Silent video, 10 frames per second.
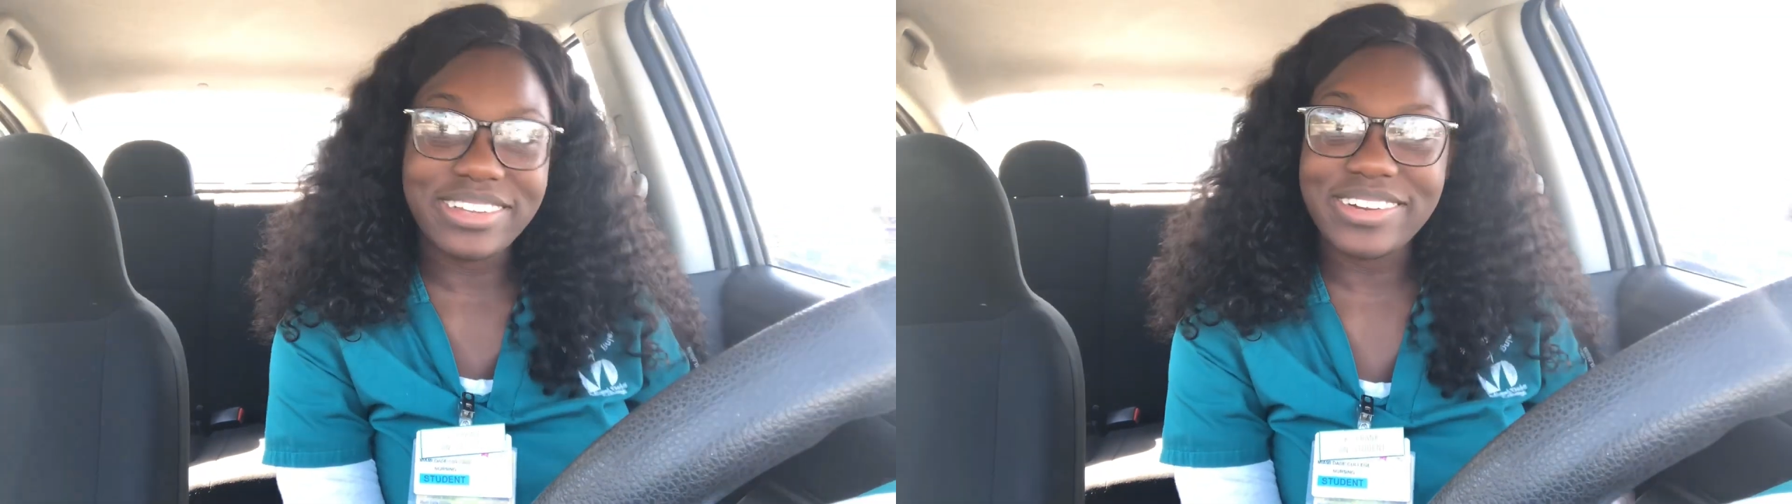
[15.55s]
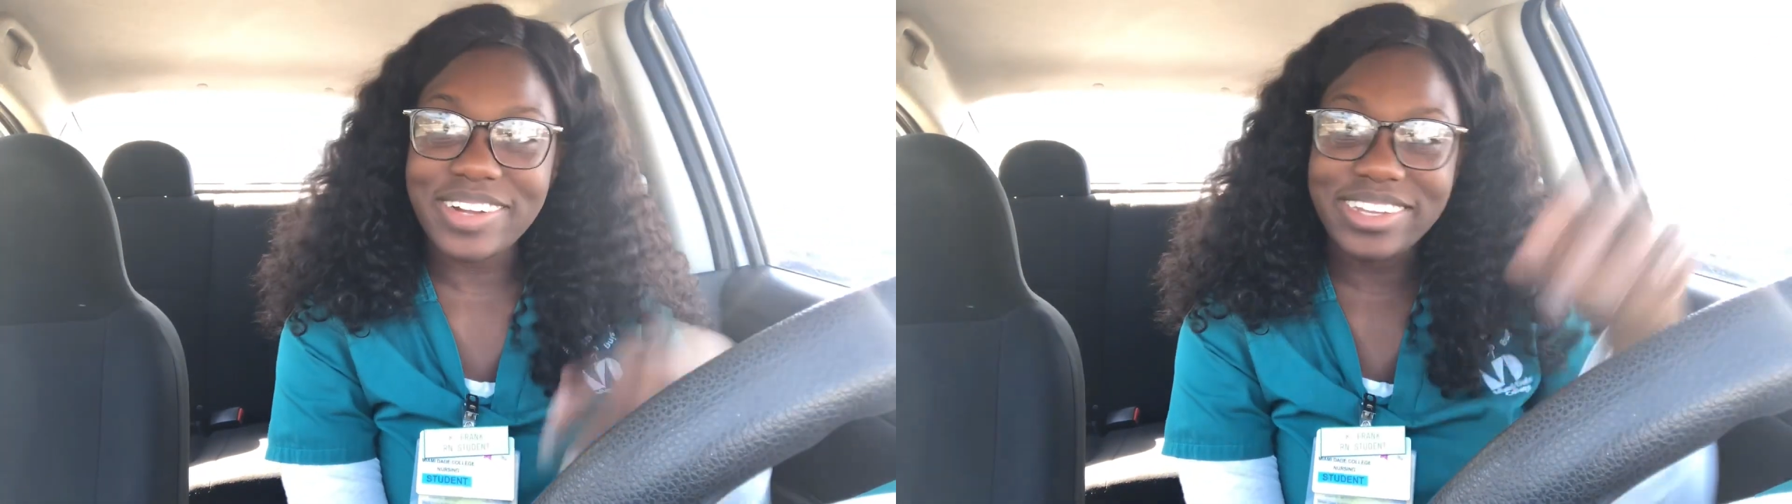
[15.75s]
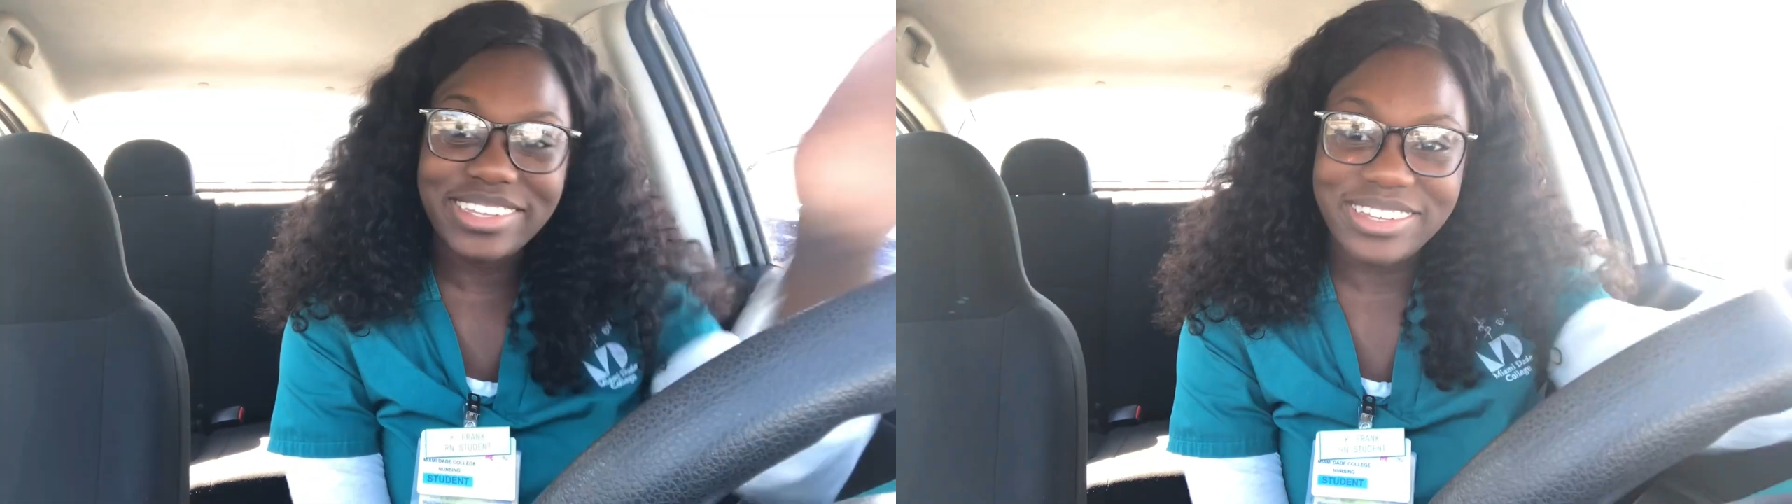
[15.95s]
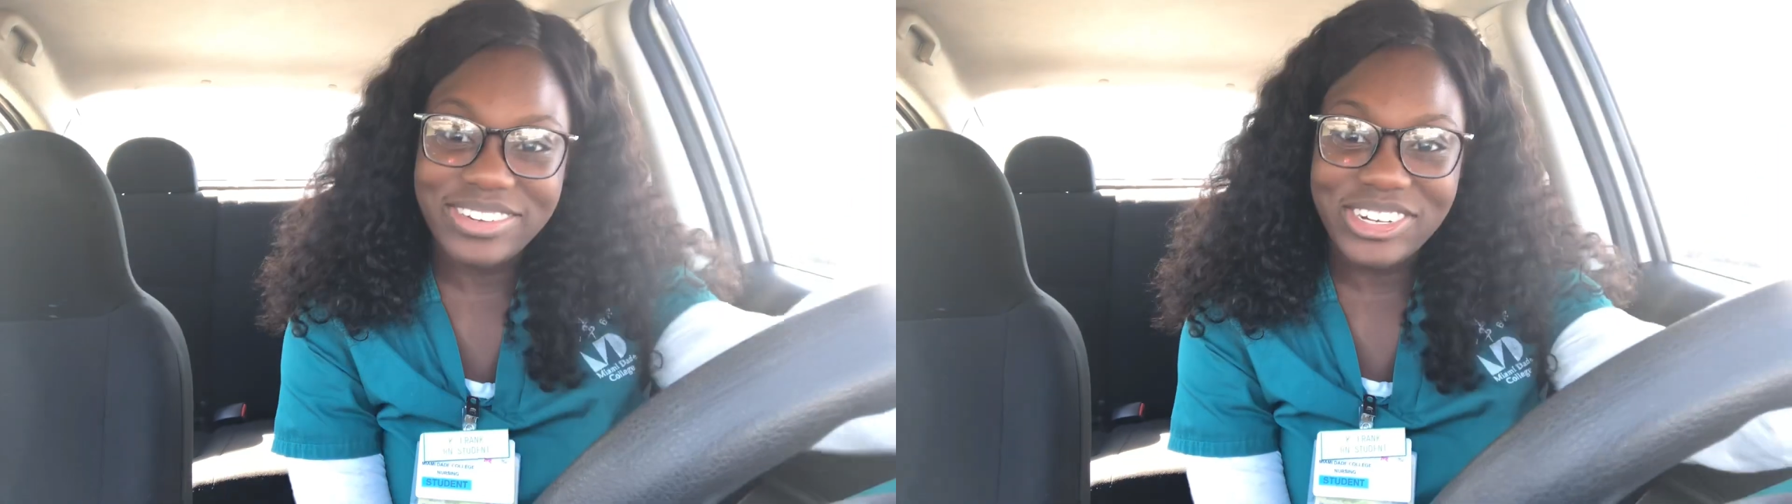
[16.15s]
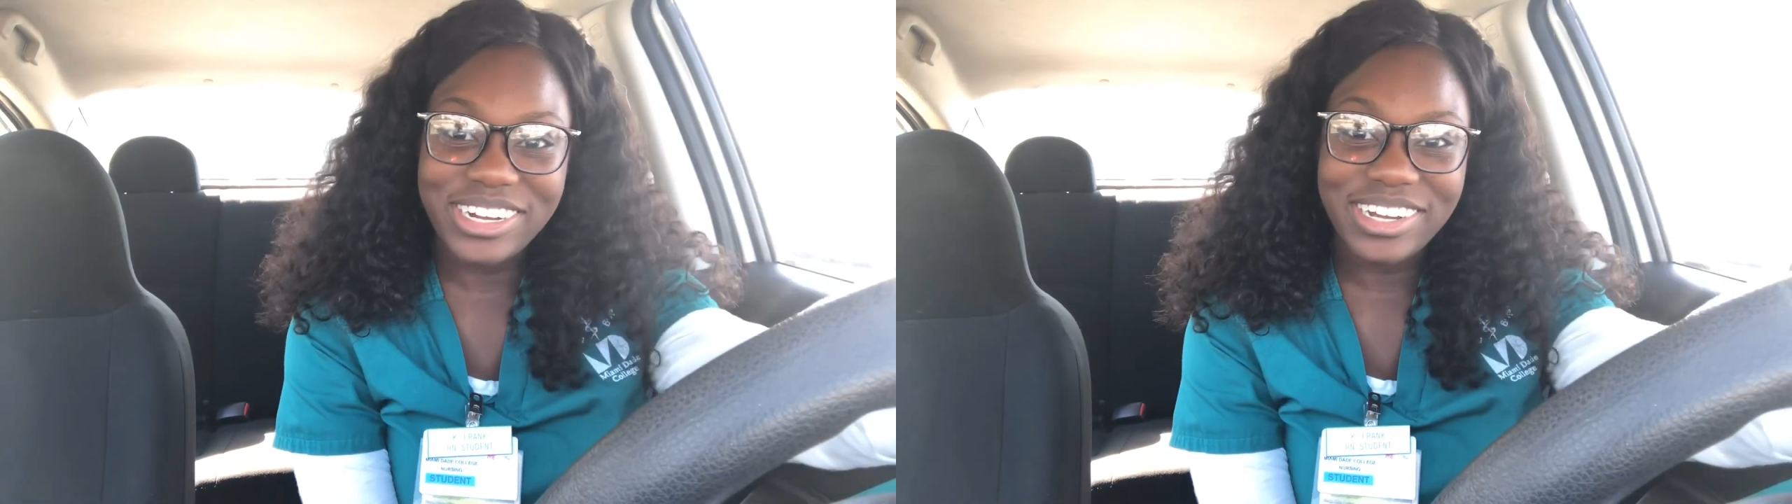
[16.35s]
crossed the
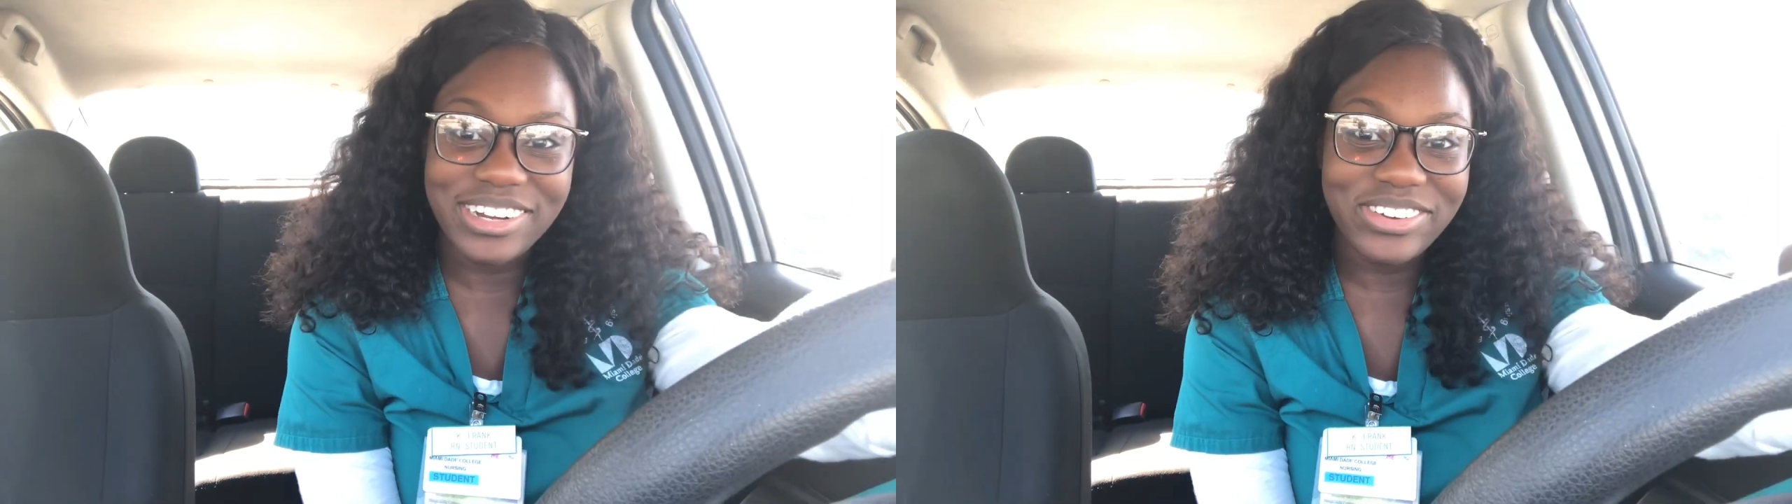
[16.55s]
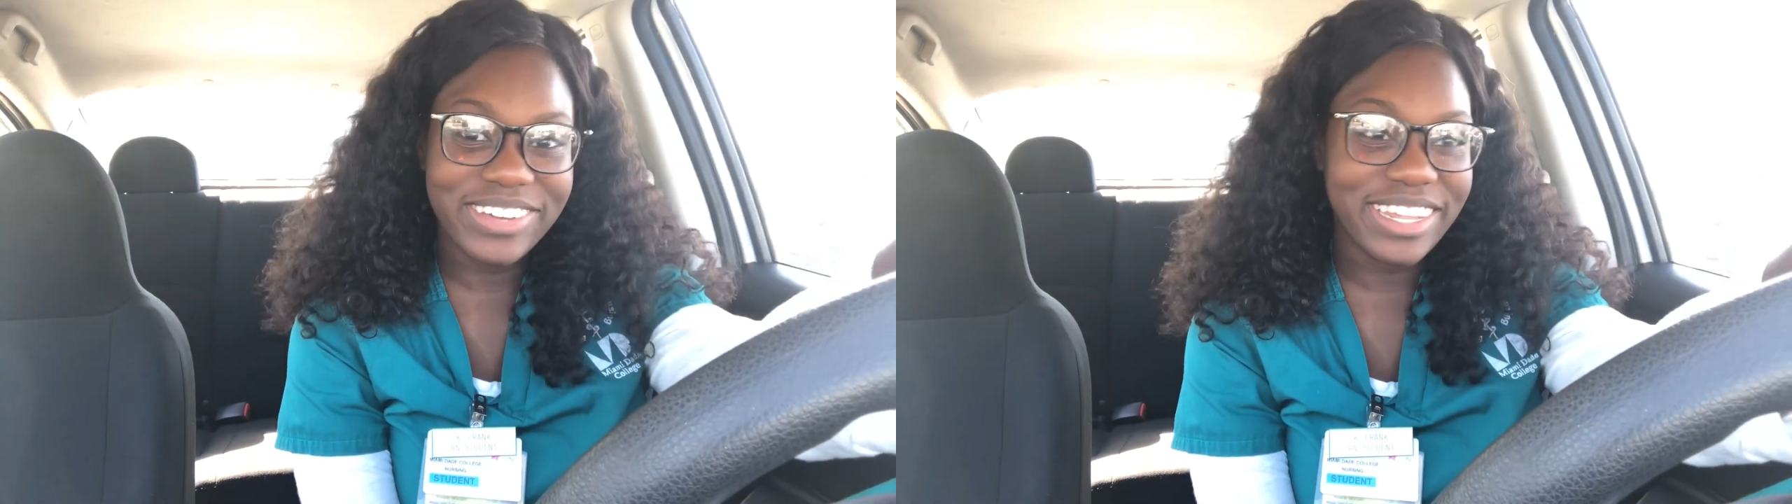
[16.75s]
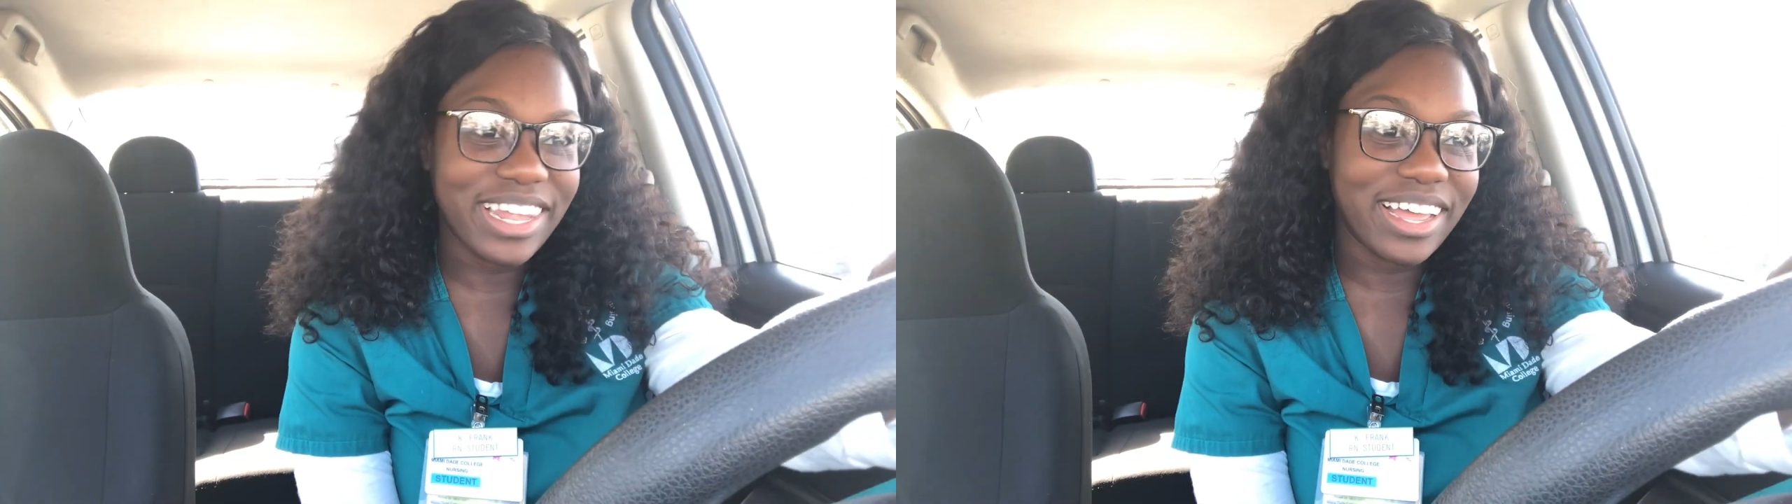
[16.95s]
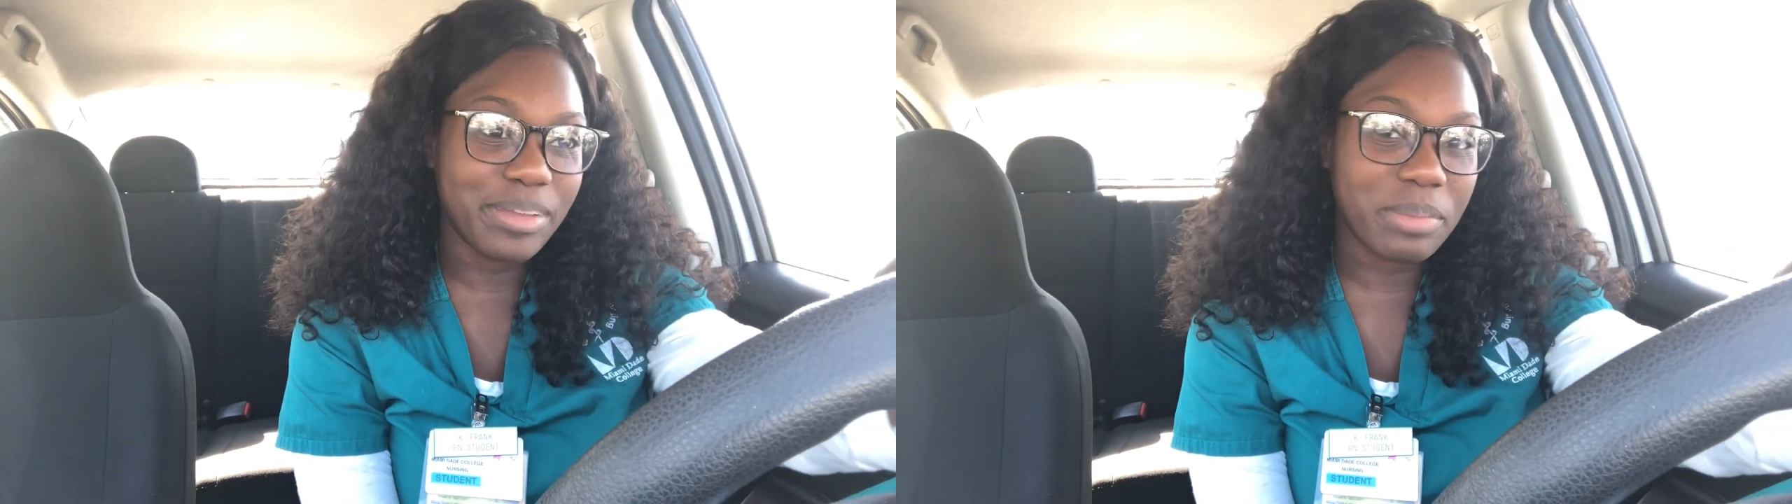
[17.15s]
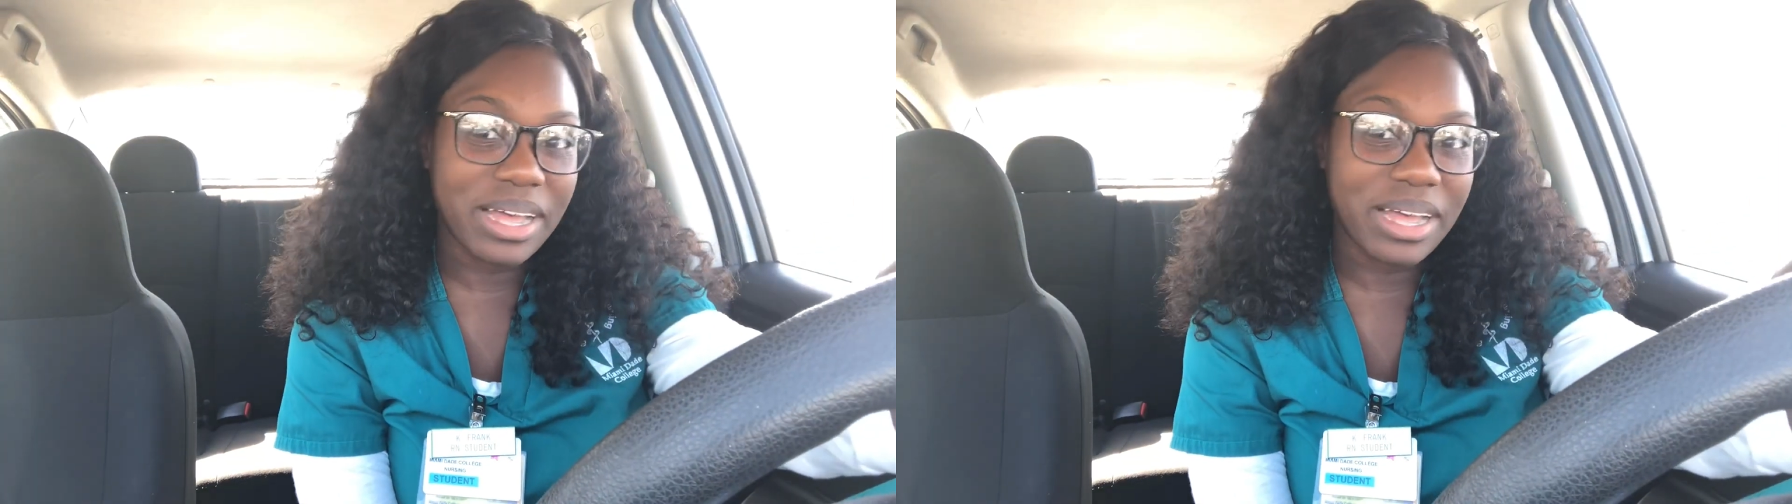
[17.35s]
street on a green light